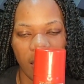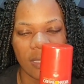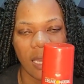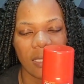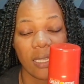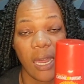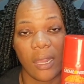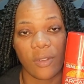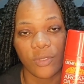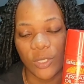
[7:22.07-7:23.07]
As I said, I
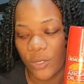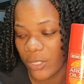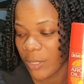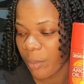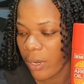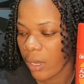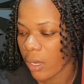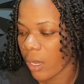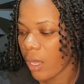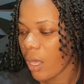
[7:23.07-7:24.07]
love to use this
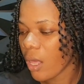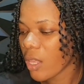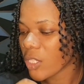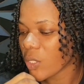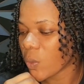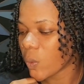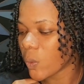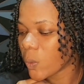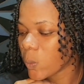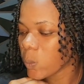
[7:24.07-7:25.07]
product, so